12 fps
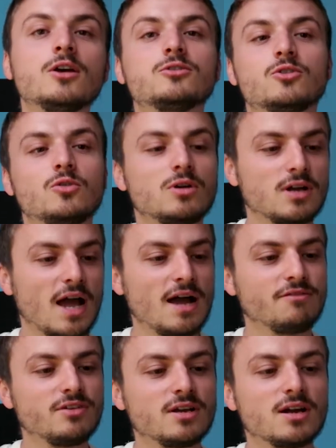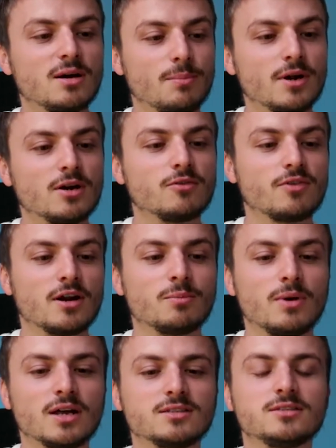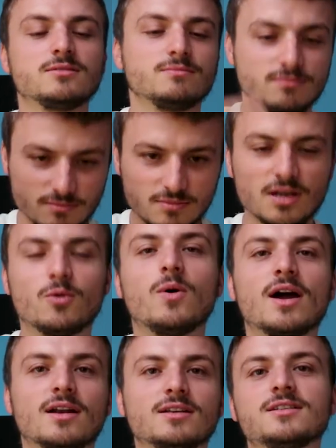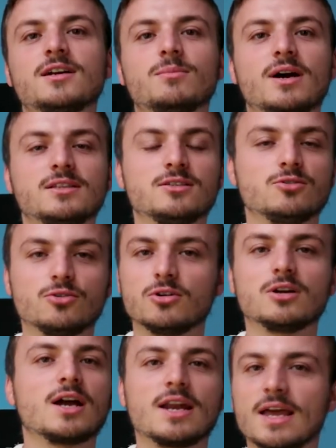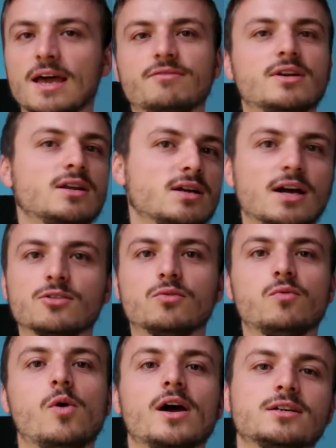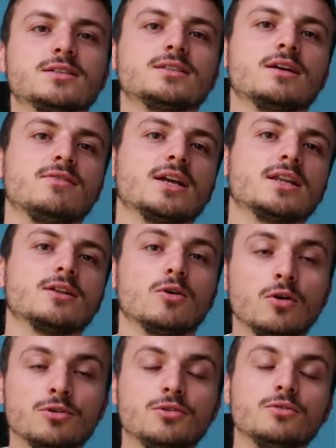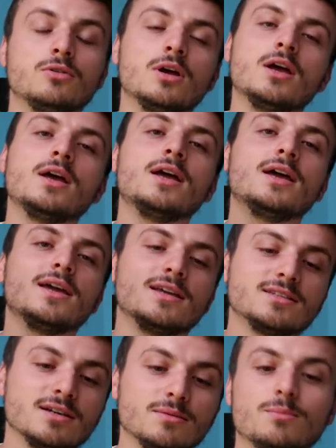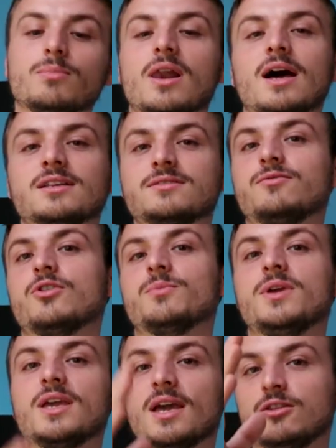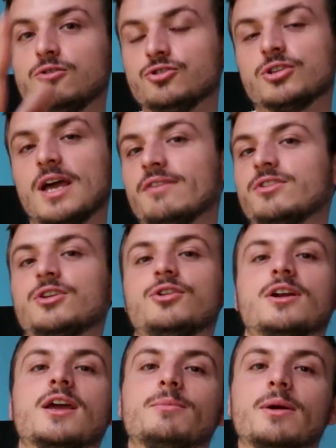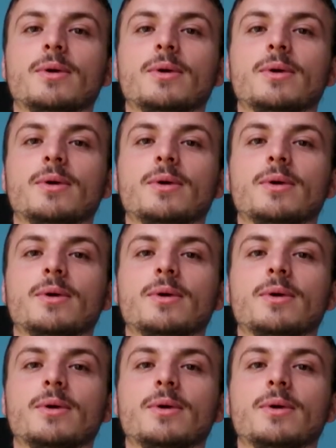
So having a pair of earbuds, wireless earbuds, so you're not gonna have any kind of wires and stuff like that on you, it's a plus for me, and you should have it in your camera